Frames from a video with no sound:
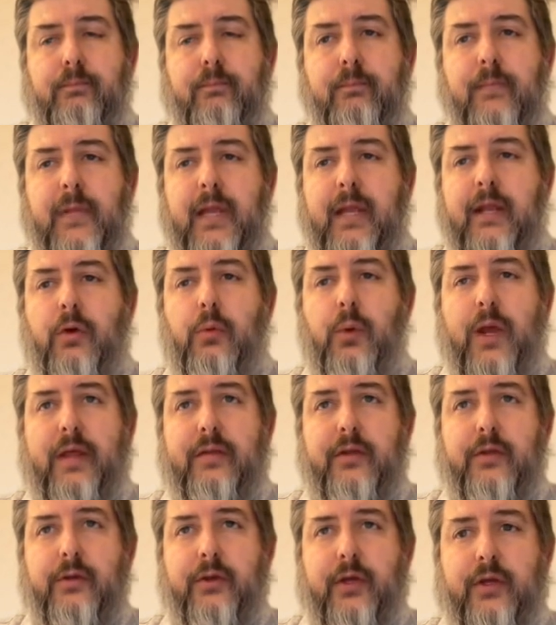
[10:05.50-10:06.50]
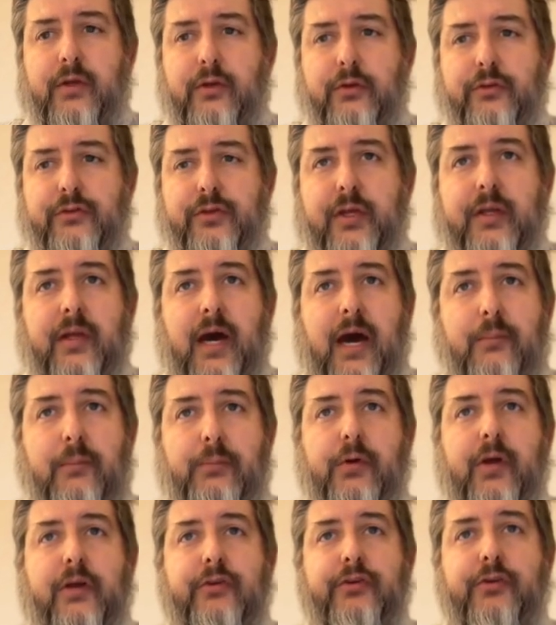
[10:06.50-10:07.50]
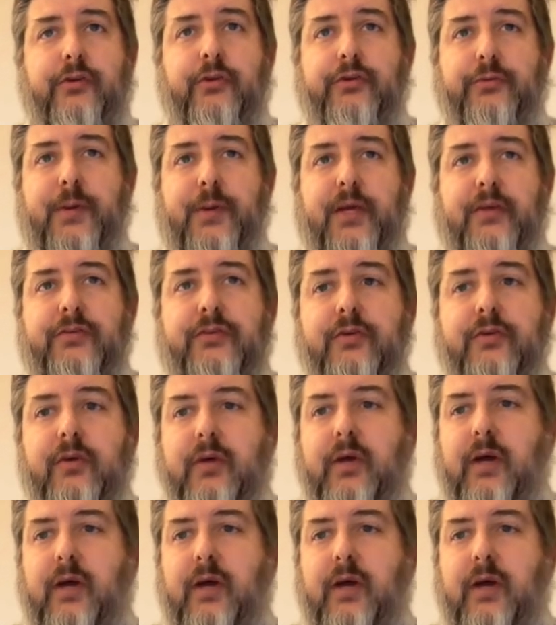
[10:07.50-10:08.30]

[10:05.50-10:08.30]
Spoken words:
in a way that you can use in the operational space.